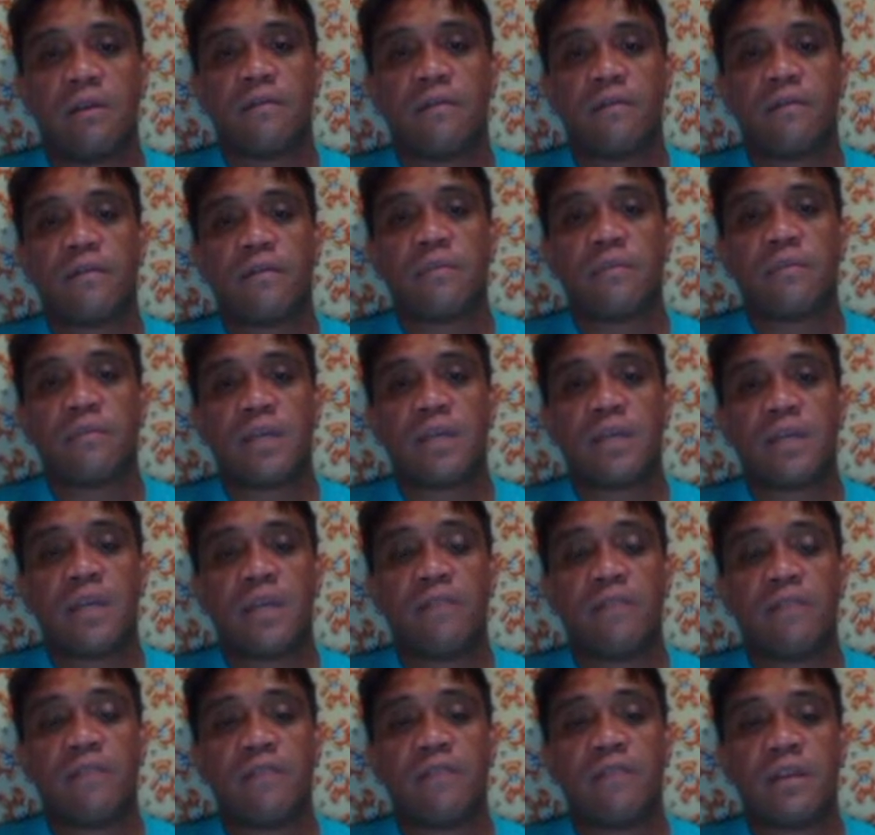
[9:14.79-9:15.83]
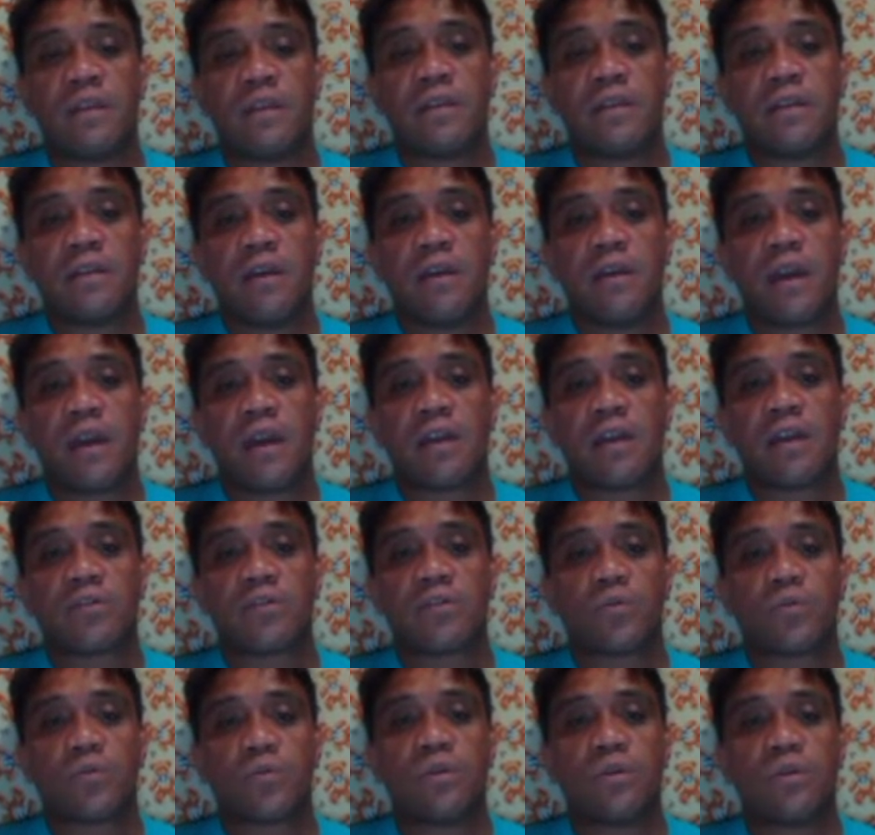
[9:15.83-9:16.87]
From the given x
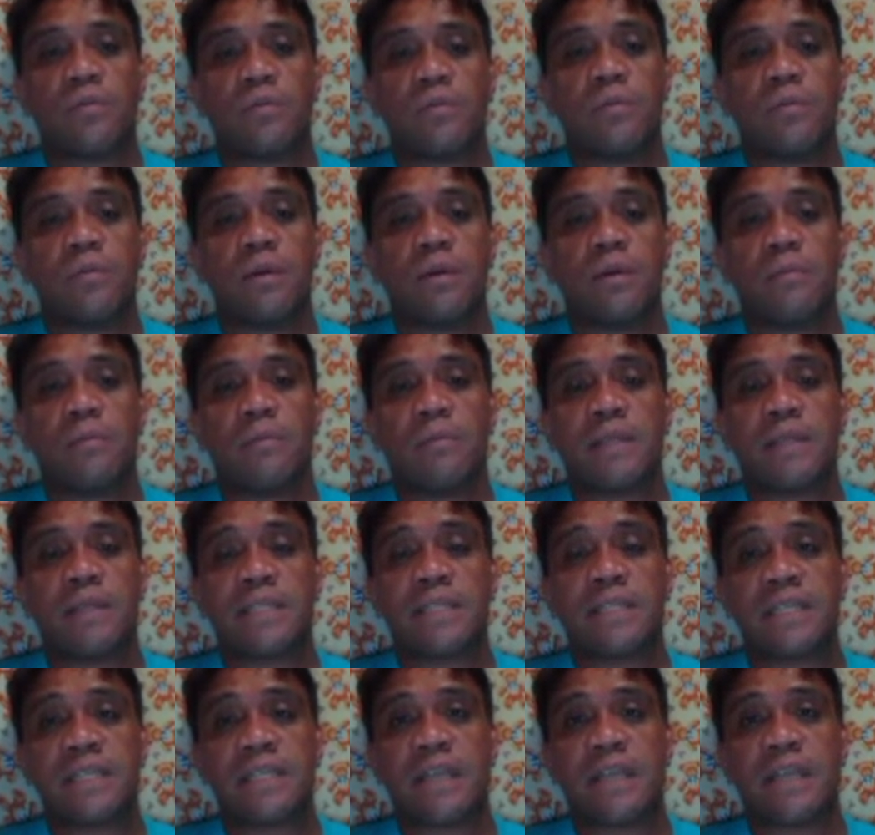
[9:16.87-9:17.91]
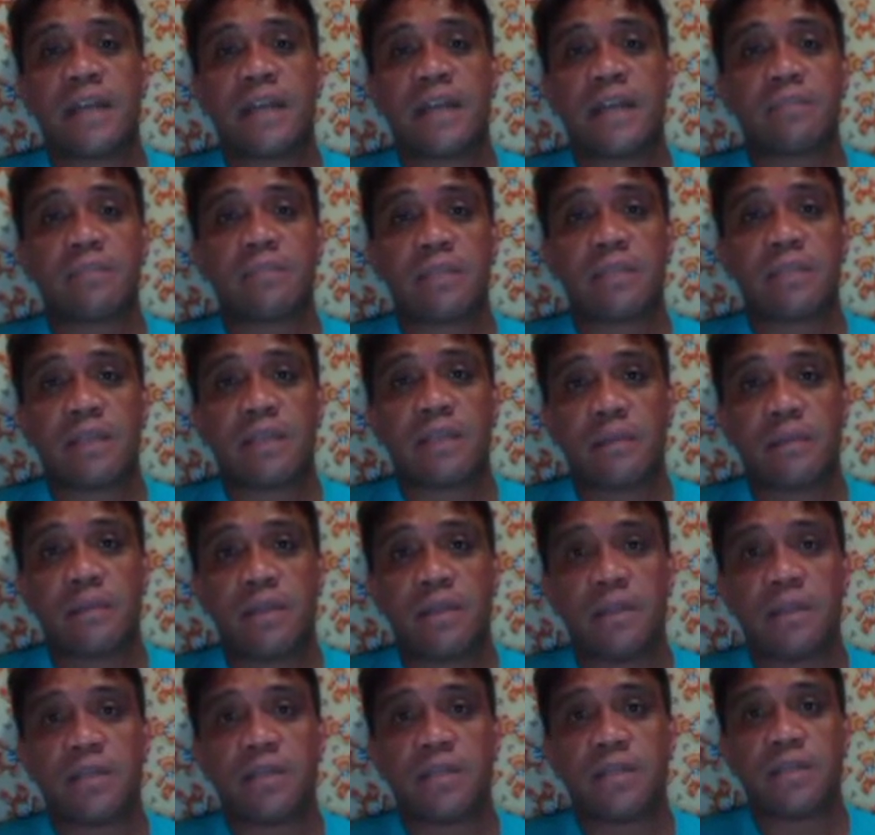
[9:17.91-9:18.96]
squared plus 6x plus
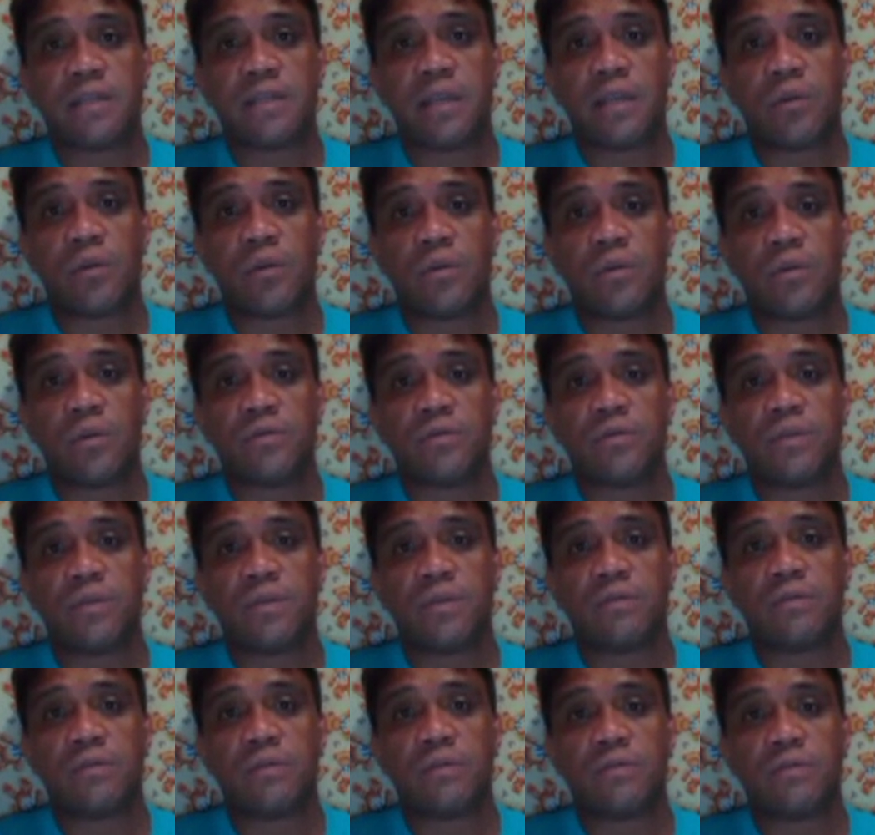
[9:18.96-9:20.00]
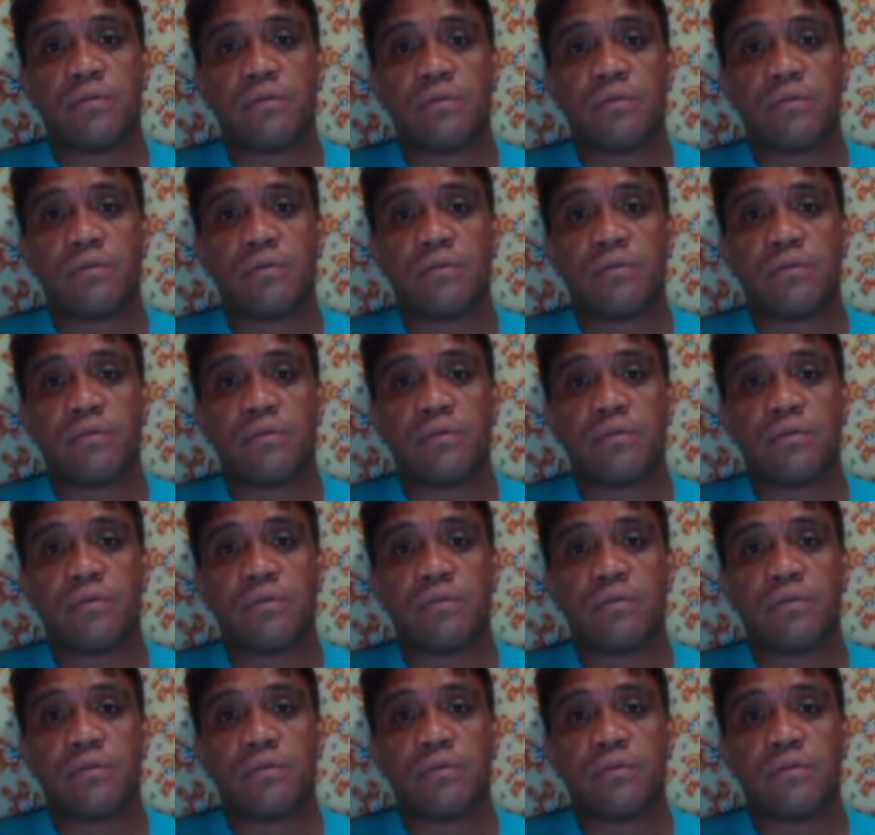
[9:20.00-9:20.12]
7 is equal to 0.